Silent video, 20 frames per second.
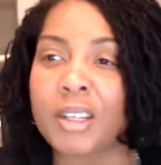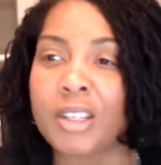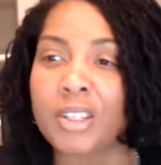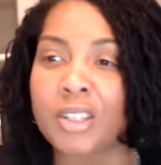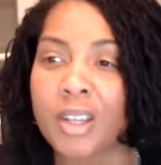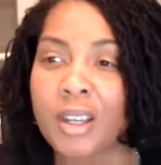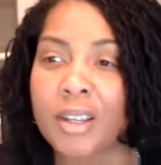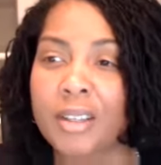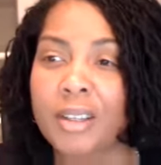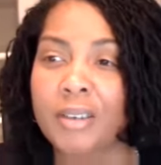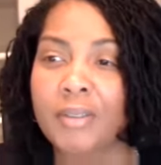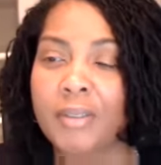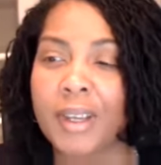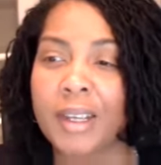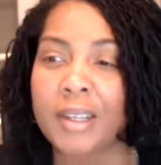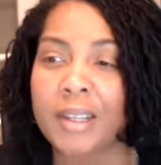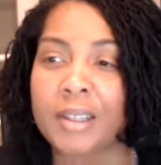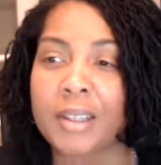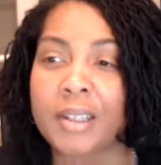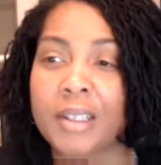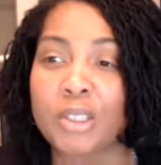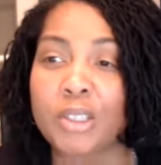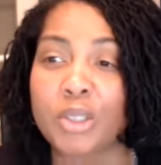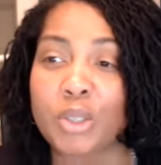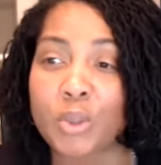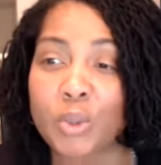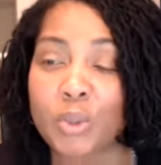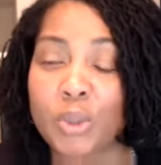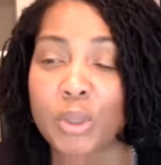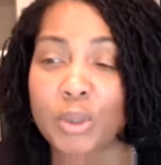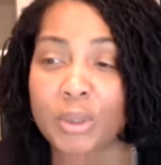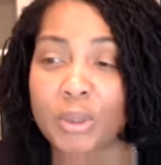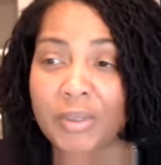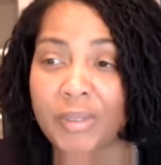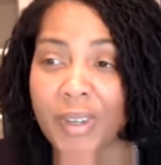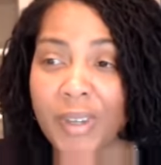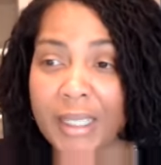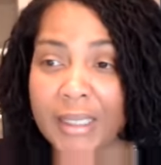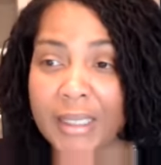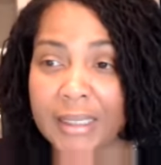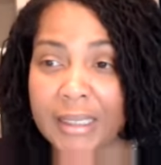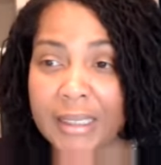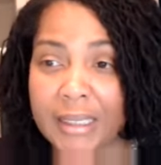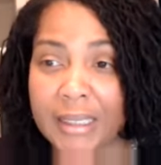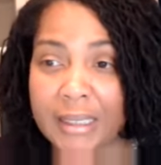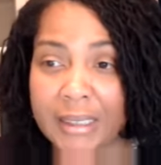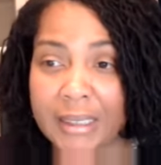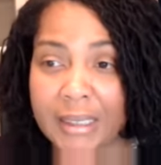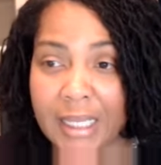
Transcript: and Johnson vaccine a two-dose vaccine